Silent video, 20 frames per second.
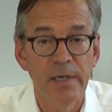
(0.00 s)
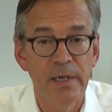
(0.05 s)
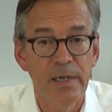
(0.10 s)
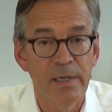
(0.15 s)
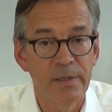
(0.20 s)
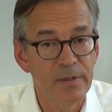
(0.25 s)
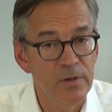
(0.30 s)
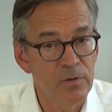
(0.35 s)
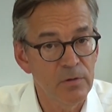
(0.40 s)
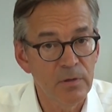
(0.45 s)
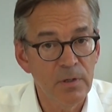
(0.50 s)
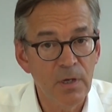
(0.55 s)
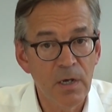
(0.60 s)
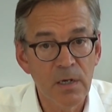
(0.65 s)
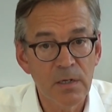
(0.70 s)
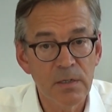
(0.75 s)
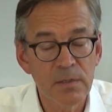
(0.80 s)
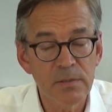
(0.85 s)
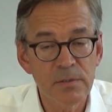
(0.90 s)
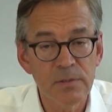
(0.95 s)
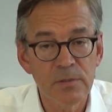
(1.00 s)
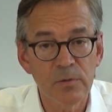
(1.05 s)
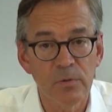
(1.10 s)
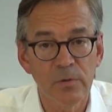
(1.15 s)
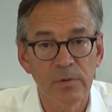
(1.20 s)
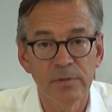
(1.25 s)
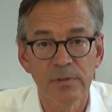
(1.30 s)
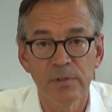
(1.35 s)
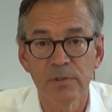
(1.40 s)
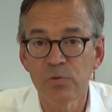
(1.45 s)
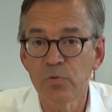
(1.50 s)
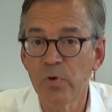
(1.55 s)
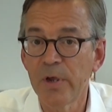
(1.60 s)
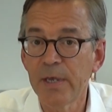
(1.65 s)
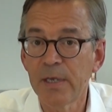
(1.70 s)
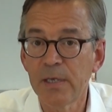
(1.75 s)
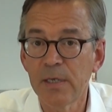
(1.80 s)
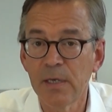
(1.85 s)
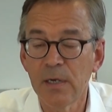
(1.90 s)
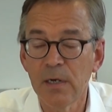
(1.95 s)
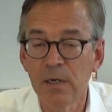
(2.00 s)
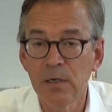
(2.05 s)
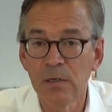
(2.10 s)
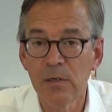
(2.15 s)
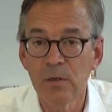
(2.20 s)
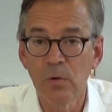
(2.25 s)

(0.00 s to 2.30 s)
in their lungs, or in the trachea,